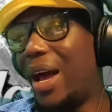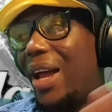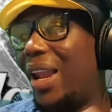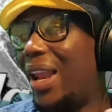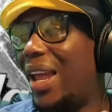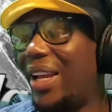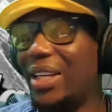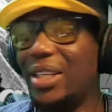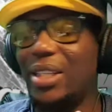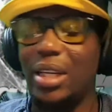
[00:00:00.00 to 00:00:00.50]
I
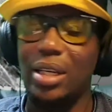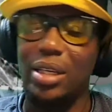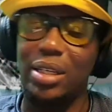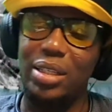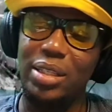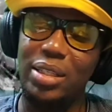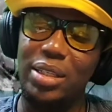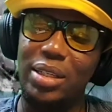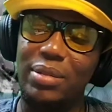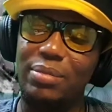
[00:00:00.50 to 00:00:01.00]
liked it
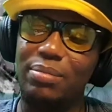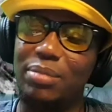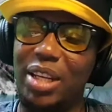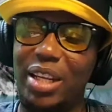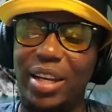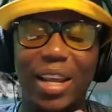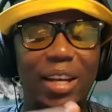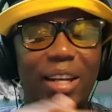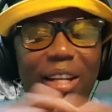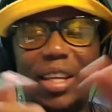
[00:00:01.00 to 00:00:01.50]

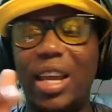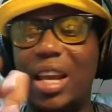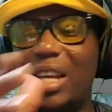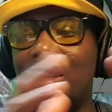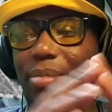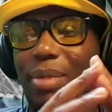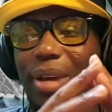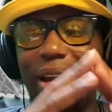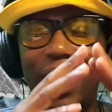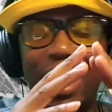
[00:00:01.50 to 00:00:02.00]
in any
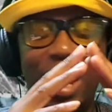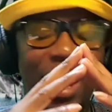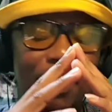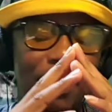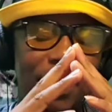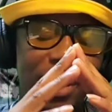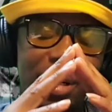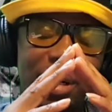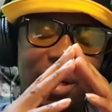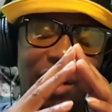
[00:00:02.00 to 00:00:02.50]
case man i
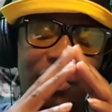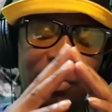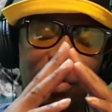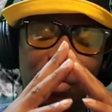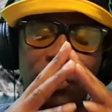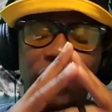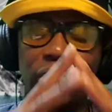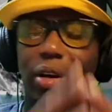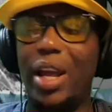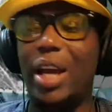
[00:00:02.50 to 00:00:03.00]
mean if,
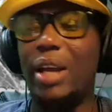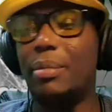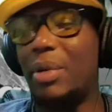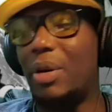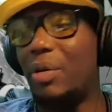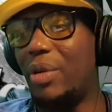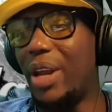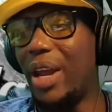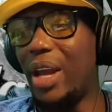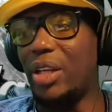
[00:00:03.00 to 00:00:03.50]
if you like my
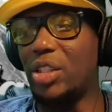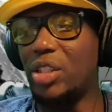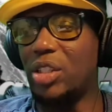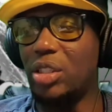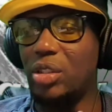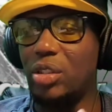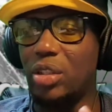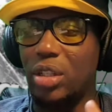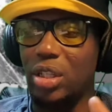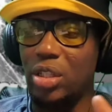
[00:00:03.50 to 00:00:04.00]

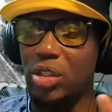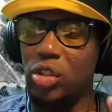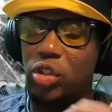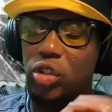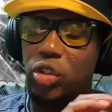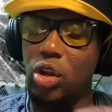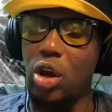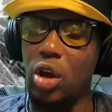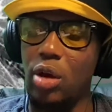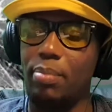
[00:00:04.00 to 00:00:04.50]
reaction to the
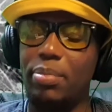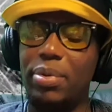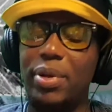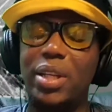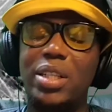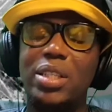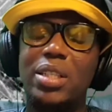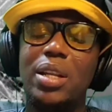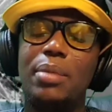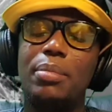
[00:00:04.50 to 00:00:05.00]
song
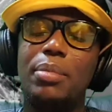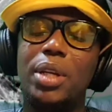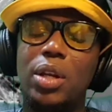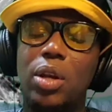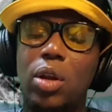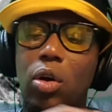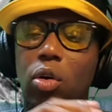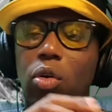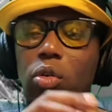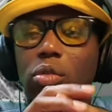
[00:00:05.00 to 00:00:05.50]
please let me
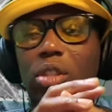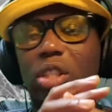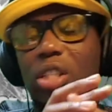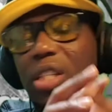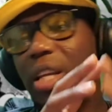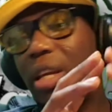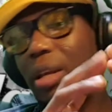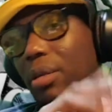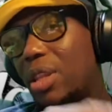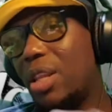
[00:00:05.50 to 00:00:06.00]
know
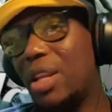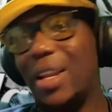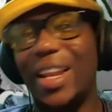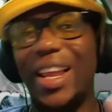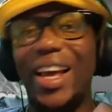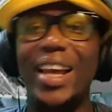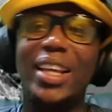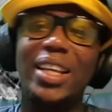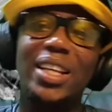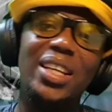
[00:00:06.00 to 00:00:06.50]
just hit the
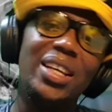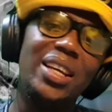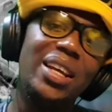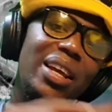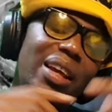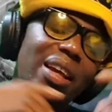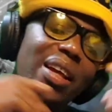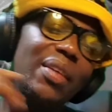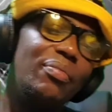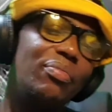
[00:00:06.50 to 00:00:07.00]
like
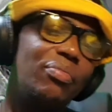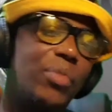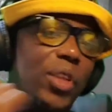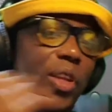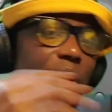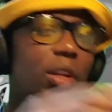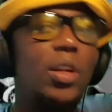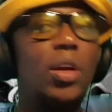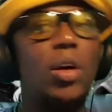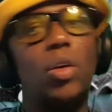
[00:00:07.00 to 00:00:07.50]

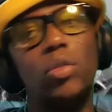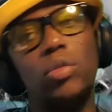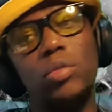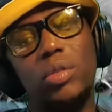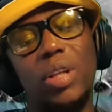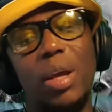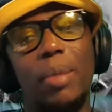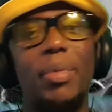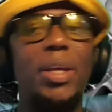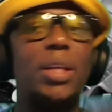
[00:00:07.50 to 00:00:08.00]
you know,
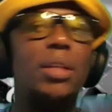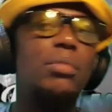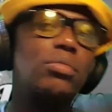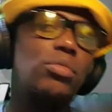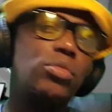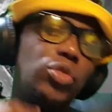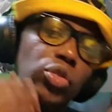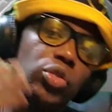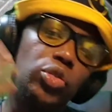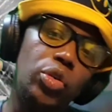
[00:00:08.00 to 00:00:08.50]
I
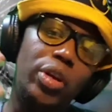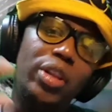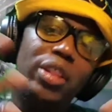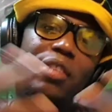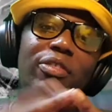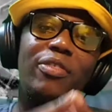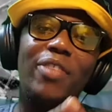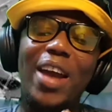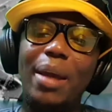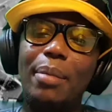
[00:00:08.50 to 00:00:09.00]
mean, join
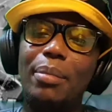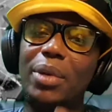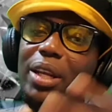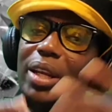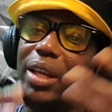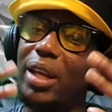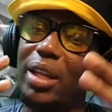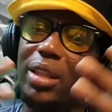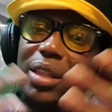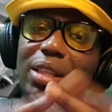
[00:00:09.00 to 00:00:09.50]
the
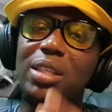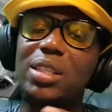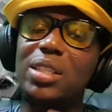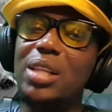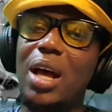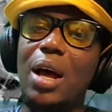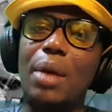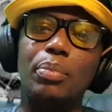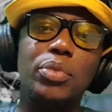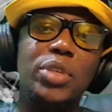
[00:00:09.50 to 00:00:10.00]
family, hit the
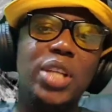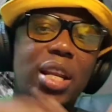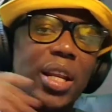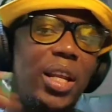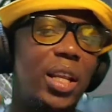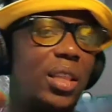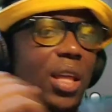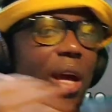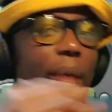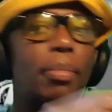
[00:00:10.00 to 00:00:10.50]
subs and
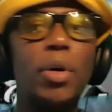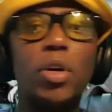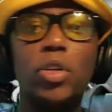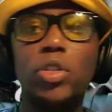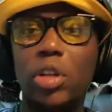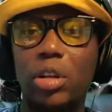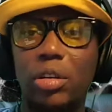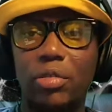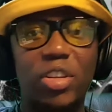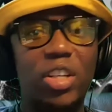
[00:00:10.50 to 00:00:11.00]
hit that
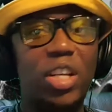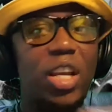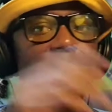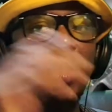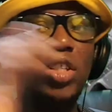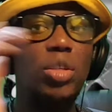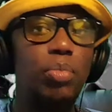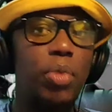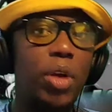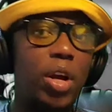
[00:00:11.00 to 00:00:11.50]
post
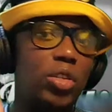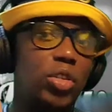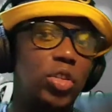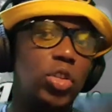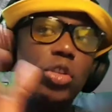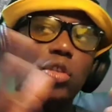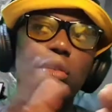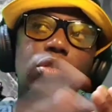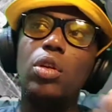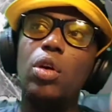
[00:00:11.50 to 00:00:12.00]
notification bell
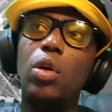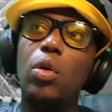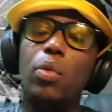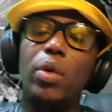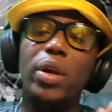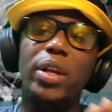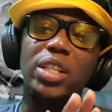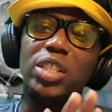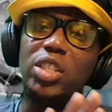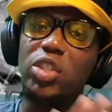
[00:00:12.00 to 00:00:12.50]
so you know
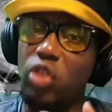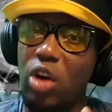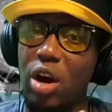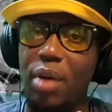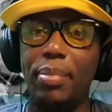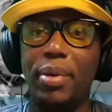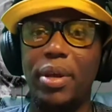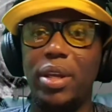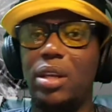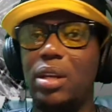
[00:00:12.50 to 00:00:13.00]
when it's
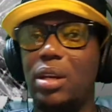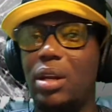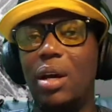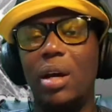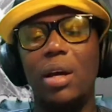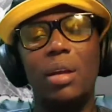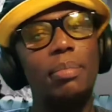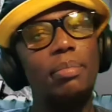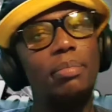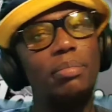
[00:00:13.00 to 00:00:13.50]
dropping. You know
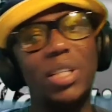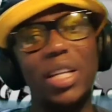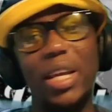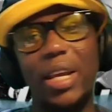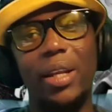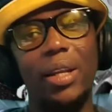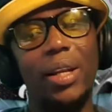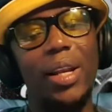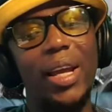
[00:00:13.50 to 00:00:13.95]
what I'm saying?